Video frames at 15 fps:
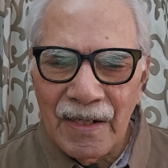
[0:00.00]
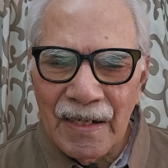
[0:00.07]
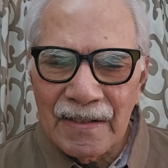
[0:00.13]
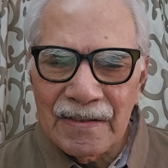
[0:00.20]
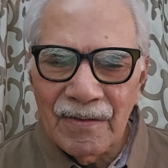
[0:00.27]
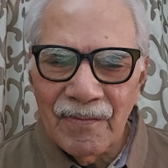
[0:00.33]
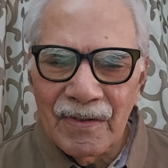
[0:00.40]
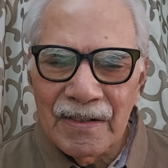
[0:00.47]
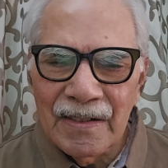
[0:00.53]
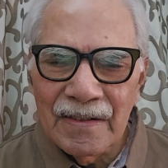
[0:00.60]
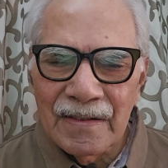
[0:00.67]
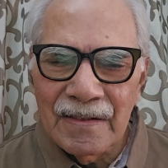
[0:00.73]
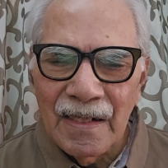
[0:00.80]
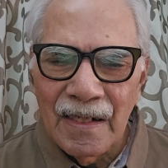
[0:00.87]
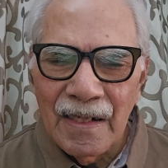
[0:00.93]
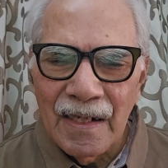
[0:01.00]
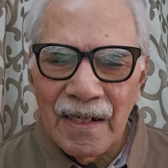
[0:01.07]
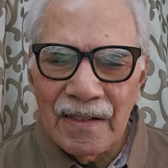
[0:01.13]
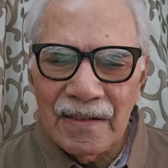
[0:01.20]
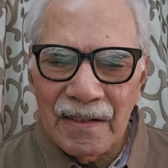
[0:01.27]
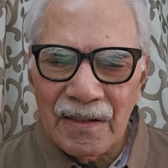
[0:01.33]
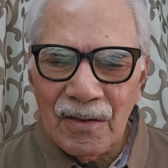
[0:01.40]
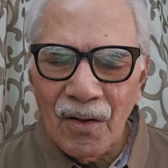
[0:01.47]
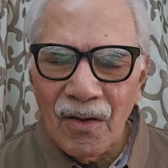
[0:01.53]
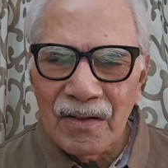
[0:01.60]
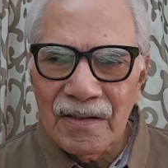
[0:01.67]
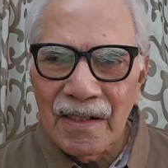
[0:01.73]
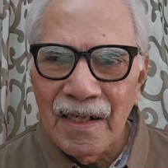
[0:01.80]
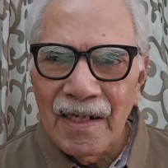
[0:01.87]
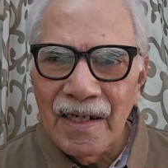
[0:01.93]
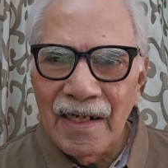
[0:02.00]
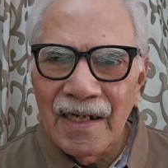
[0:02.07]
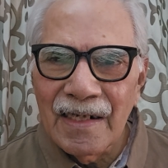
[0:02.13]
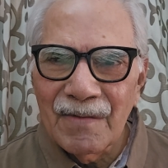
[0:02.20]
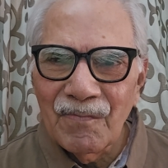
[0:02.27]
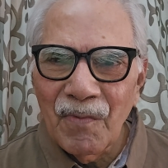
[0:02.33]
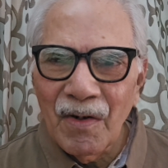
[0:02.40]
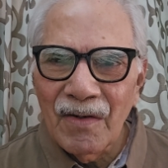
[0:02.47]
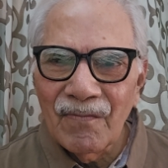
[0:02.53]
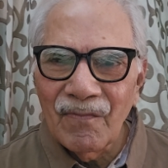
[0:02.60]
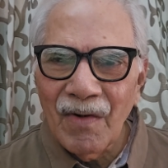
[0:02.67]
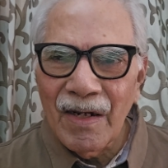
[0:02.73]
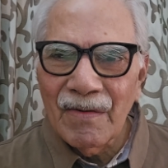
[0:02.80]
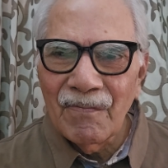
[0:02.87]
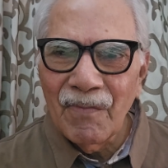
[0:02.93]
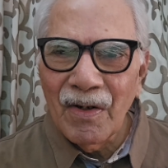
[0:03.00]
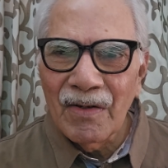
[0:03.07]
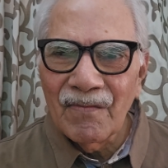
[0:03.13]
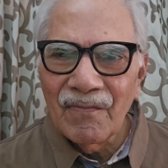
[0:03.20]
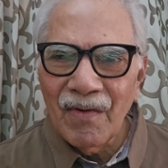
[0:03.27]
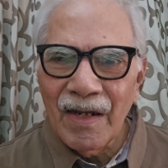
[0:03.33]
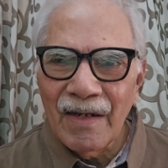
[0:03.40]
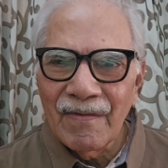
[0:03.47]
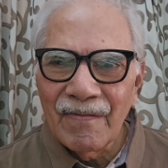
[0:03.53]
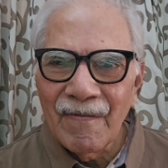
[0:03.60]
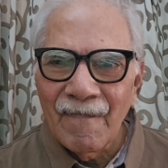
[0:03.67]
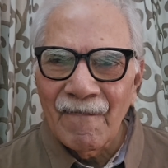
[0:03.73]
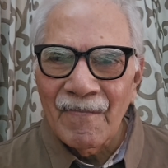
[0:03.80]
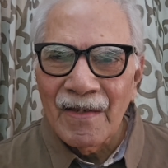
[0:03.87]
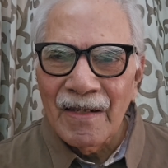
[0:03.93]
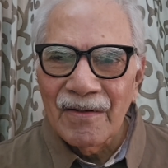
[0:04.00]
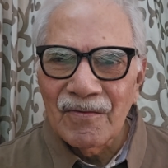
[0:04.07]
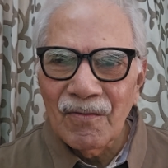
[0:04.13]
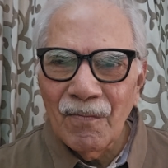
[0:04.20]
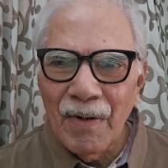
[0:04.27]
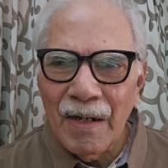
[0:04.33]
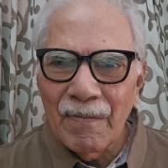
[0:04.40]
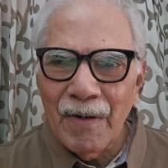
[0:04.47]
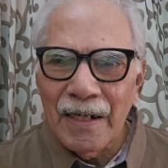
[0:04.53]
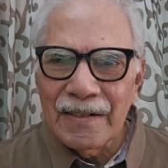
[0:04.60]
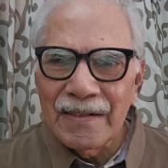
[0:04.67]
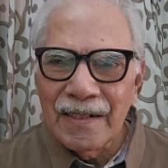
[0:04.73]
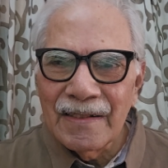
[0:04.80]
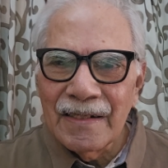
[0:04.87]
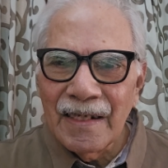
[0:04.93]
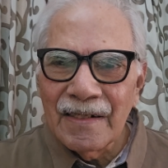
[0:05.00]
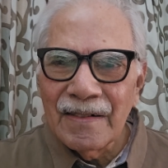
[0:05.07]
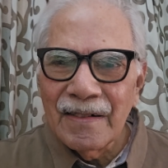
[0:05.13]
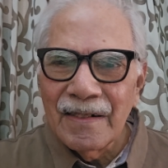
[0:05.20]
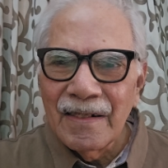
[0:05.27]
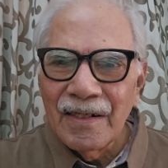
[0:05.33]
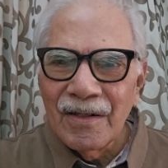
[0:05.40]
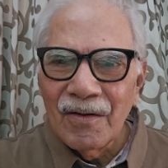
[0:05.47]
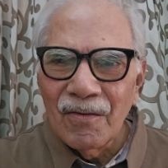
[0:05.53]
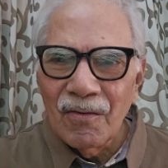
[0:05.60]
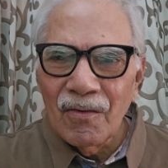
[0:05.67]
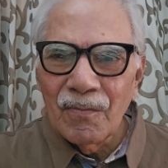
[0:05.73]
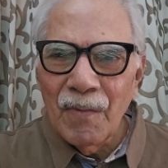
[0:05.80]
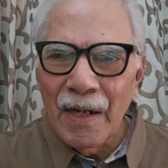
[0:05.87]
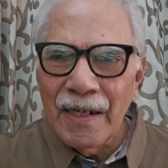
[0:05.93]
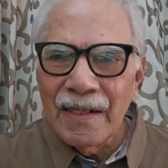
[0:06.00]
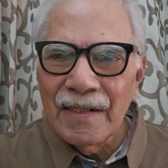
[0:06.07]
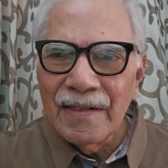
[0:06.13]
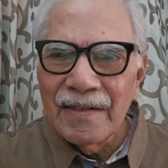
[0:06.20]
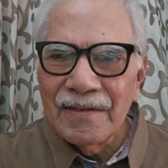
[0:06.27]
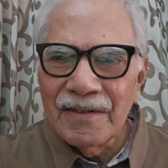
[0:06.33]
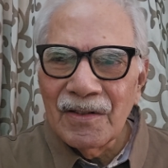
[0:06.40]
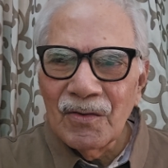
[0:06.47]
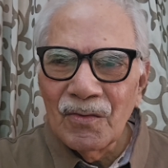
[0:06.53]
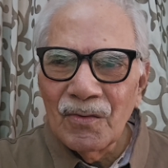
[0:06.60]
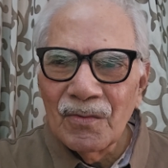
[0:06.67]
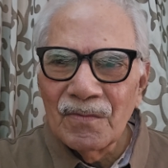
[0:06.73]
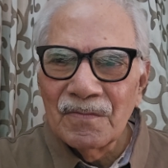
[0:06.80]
activities under clause 8.5.5. So bye bye till then. Goodbye. See you.